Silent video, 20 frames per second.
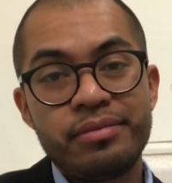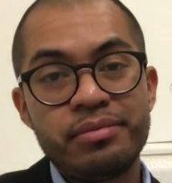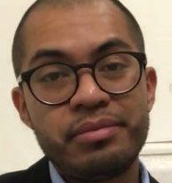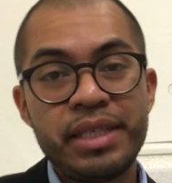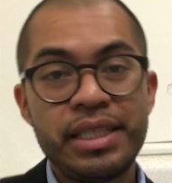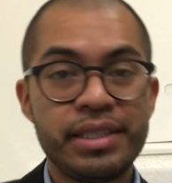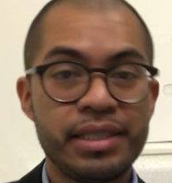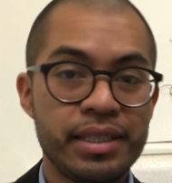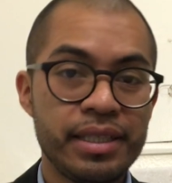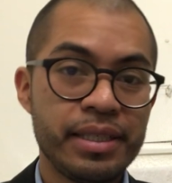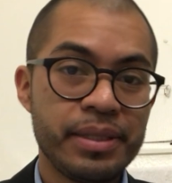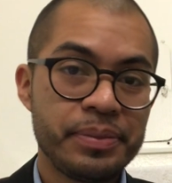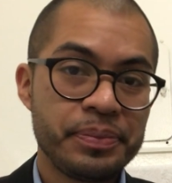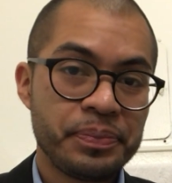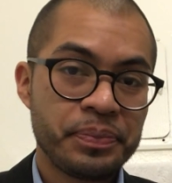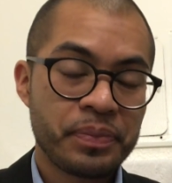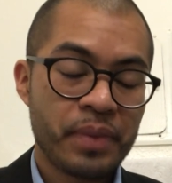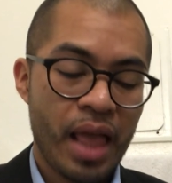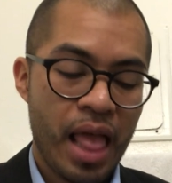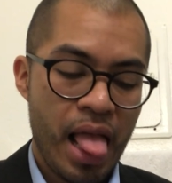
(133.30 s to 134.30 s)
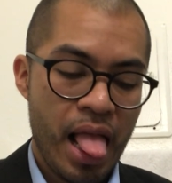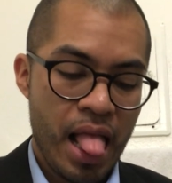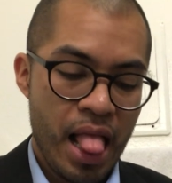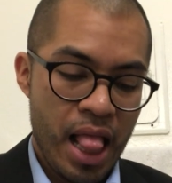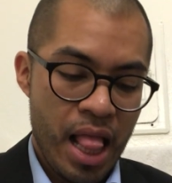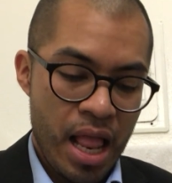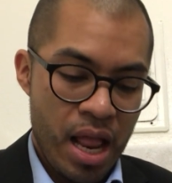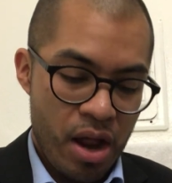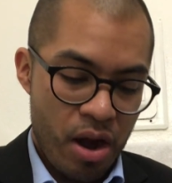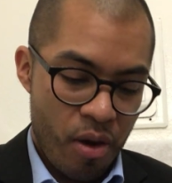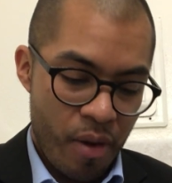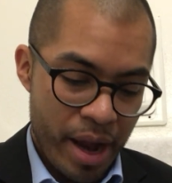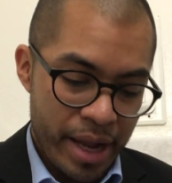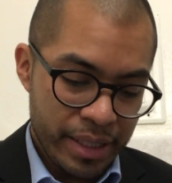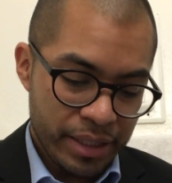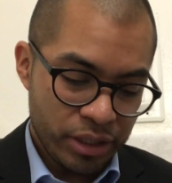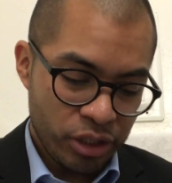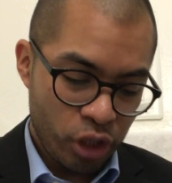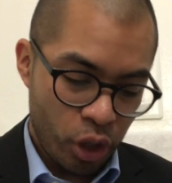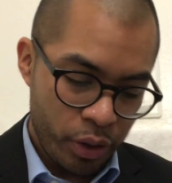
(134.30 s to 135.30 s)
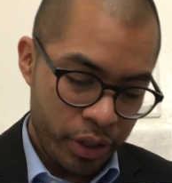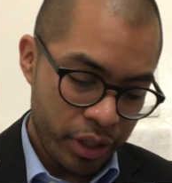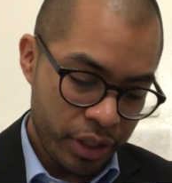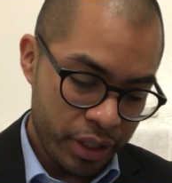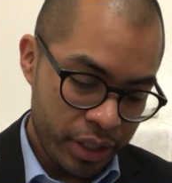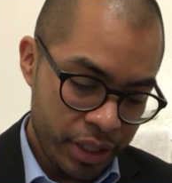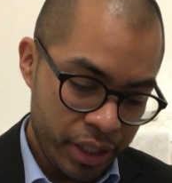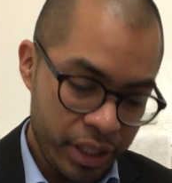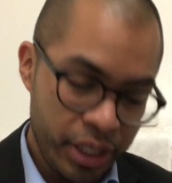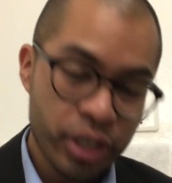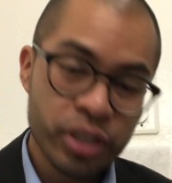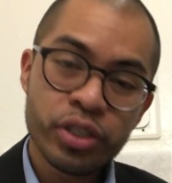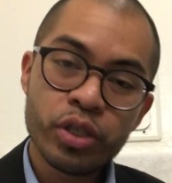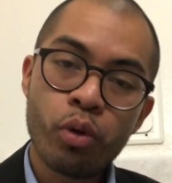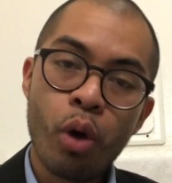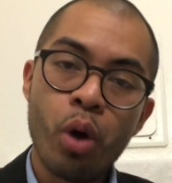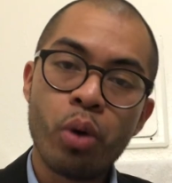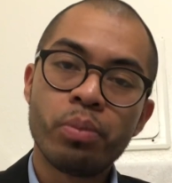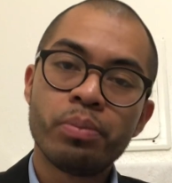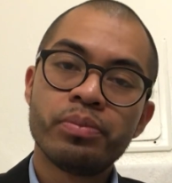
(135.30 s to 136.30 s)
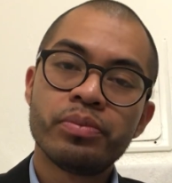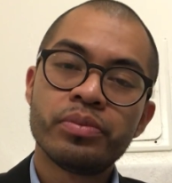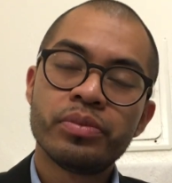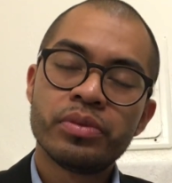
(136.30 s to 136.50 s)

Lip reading: Basically. All right, so here's the quote.